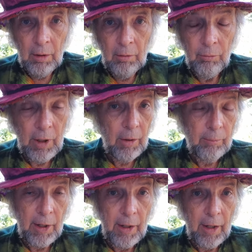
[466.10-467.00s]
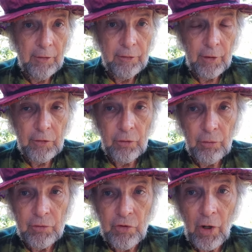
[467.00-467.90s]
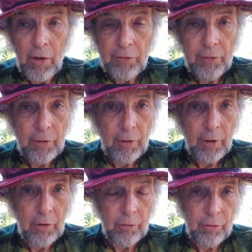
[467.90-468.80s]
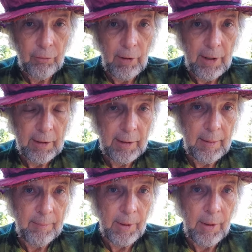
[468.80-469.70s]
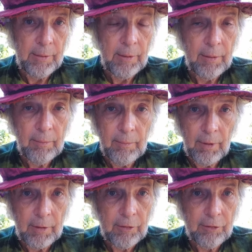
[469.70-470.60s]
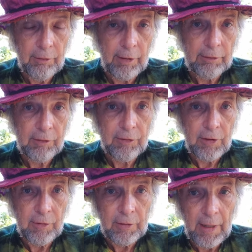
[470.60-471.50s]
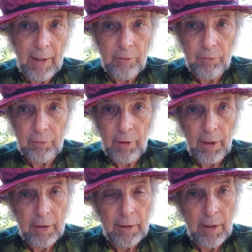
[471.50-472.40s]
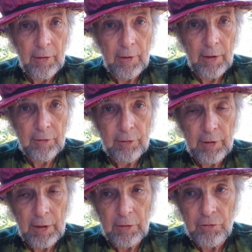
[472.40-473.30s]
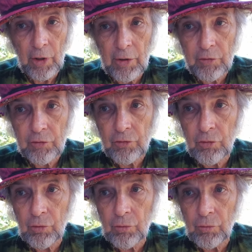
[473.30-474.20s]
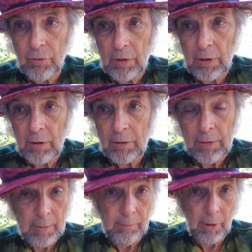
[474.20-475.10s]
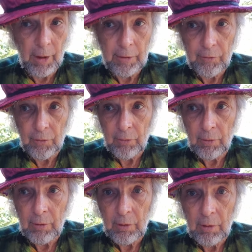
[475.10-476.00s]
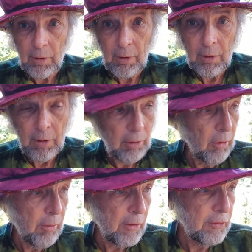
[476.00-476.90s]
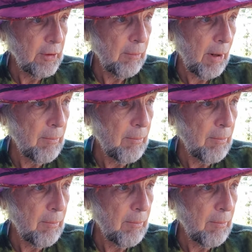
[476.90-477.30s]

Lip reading: Well, my eyes start to adjust. I don't turn my headlamp on. I just like to see the natural light. And as they adjust to the dim light, oh, I see my